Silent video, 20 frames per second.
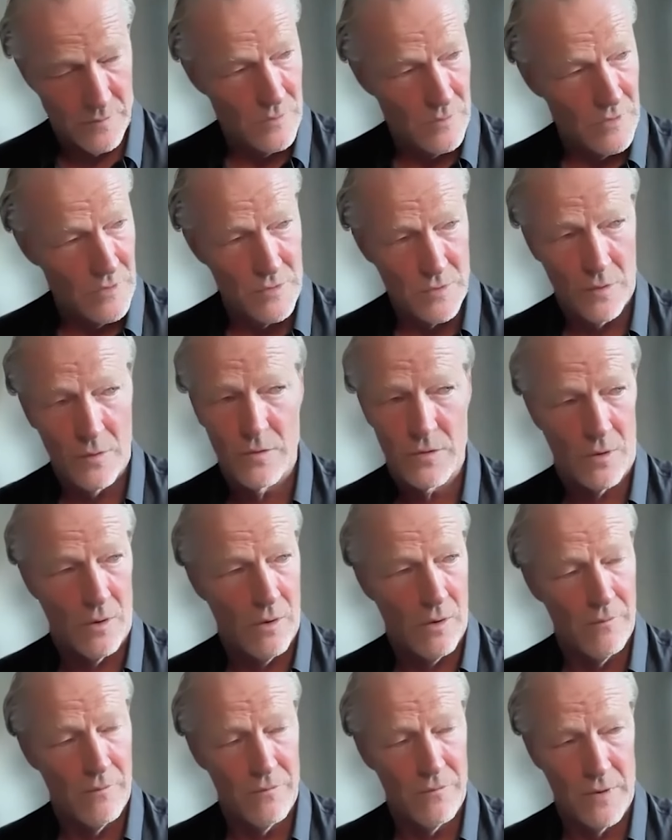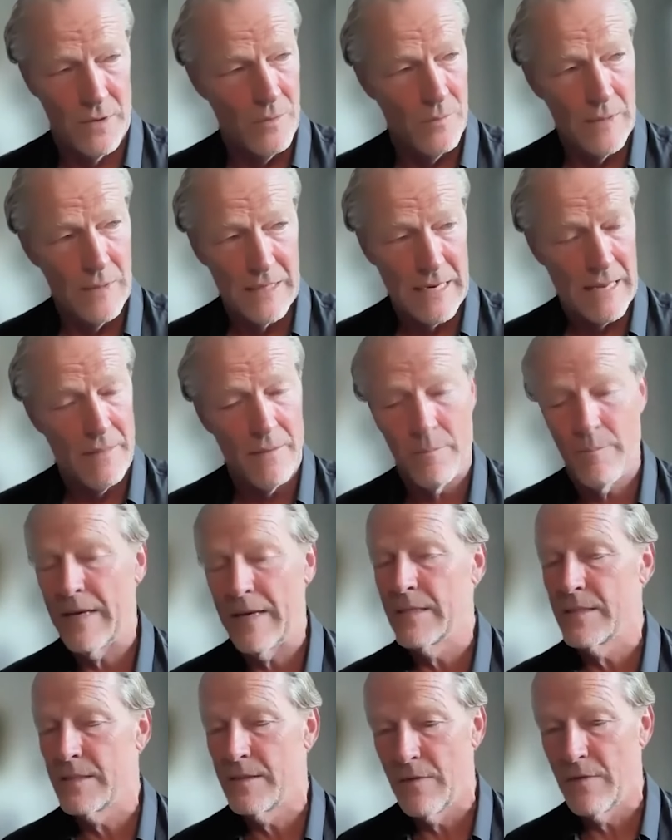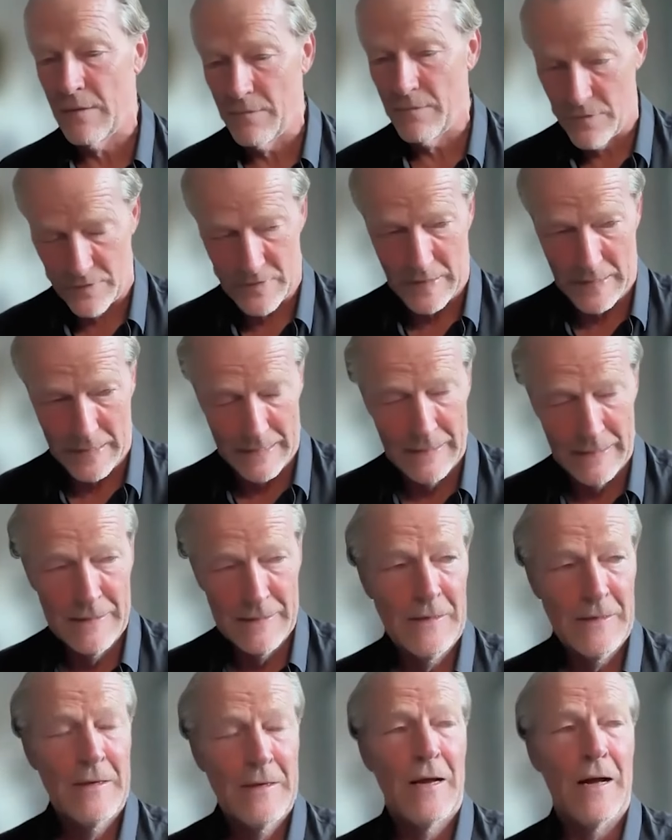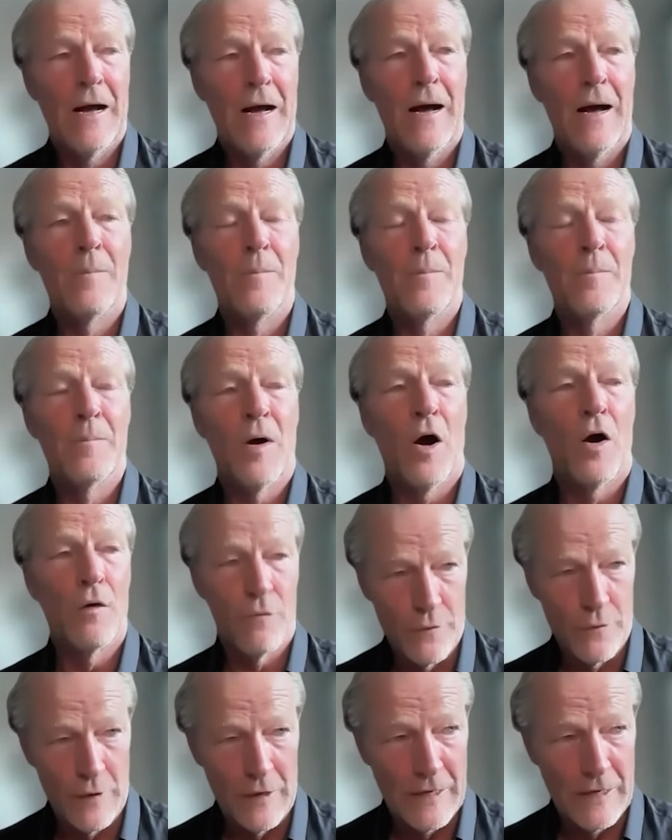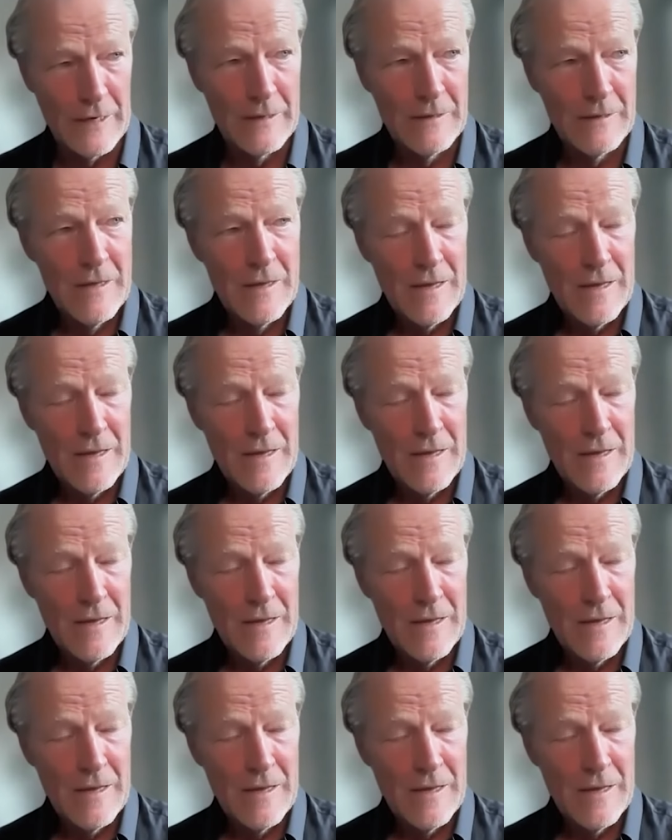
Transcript: we're so sort of you know we get the best of everything, um, hopefully.